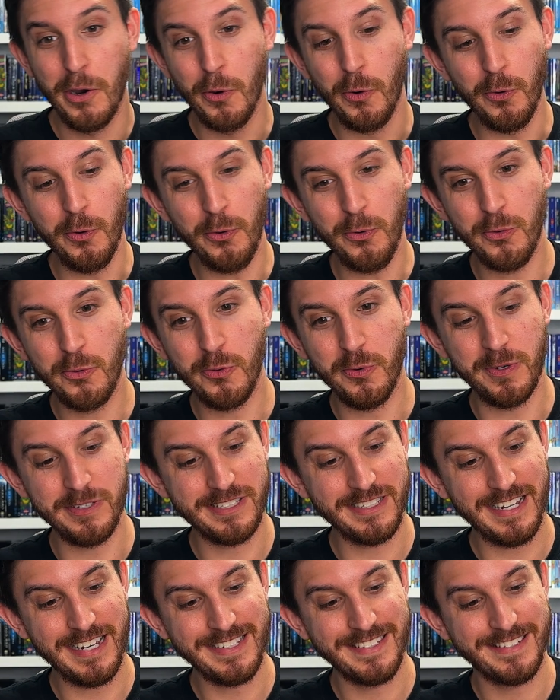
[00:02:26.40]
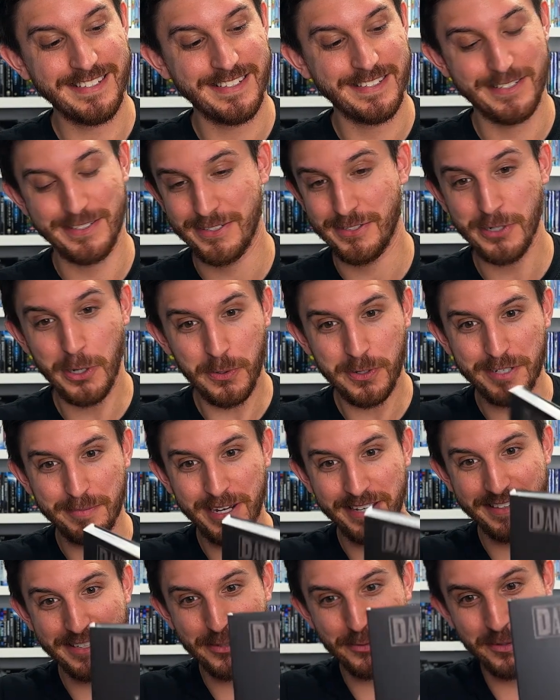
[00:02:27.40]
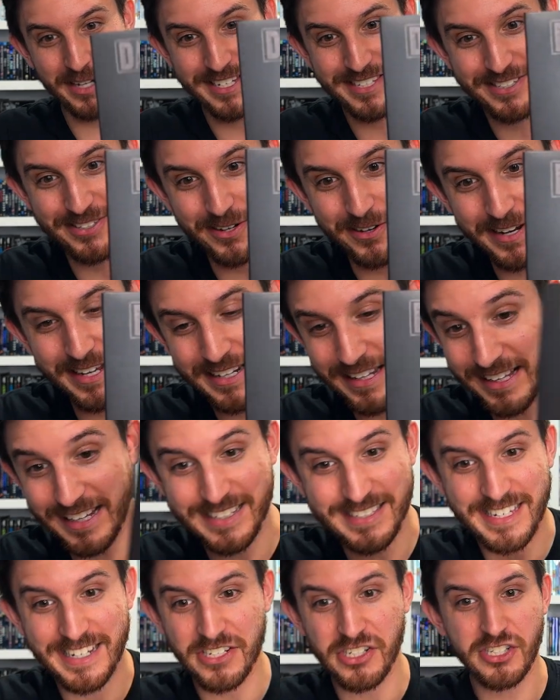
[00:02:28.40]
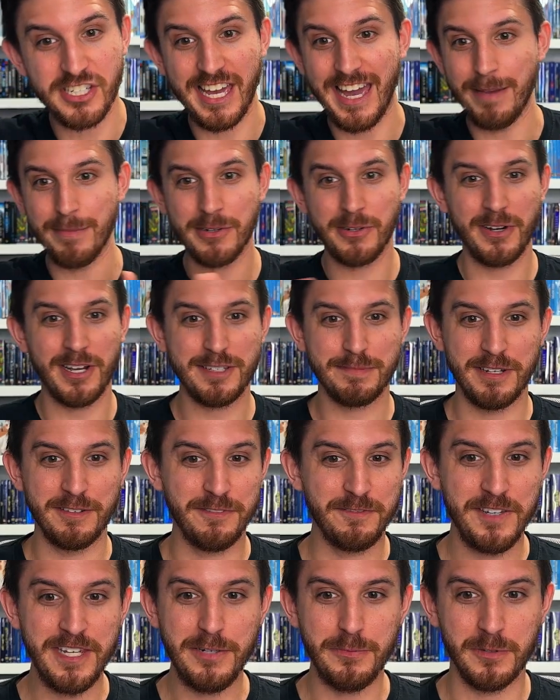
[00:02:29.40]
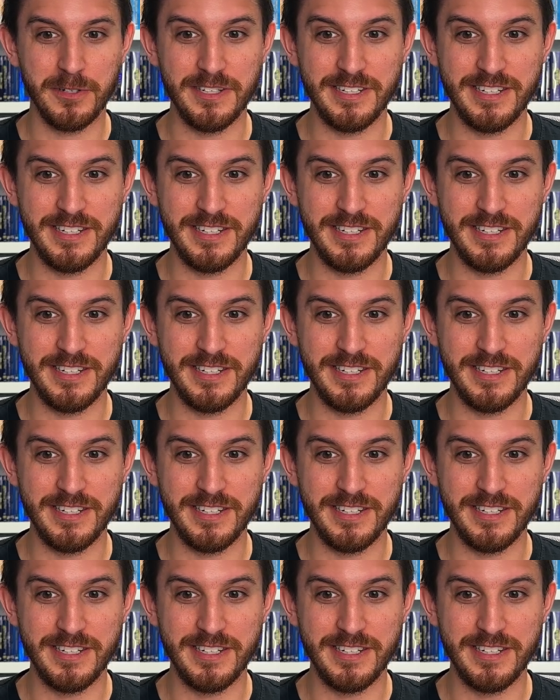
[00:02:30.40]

Who was I stoked about this when I saw it. Like I said, it just came across my feed one